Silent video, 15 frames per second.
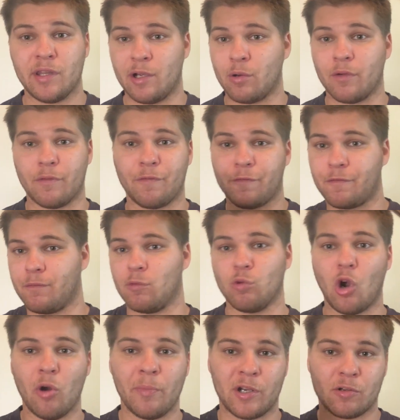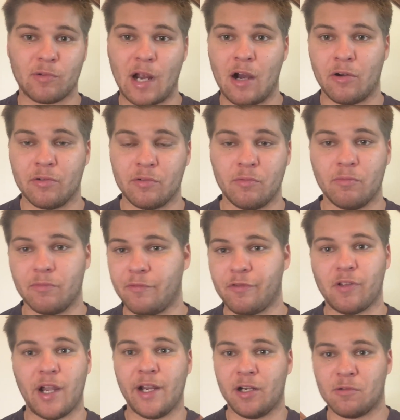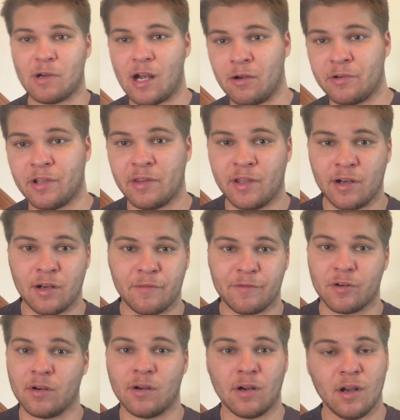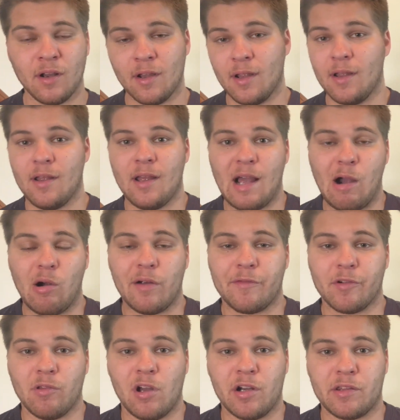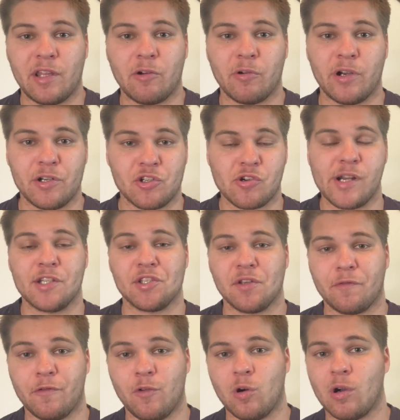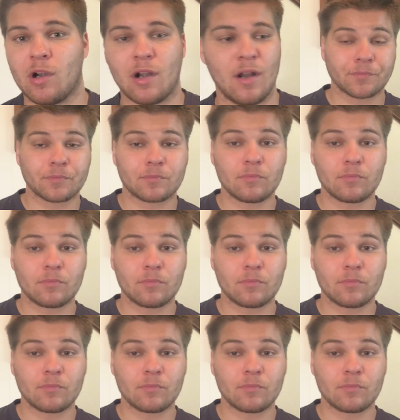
They were roaming around, flying around in there for however long they were in transit for.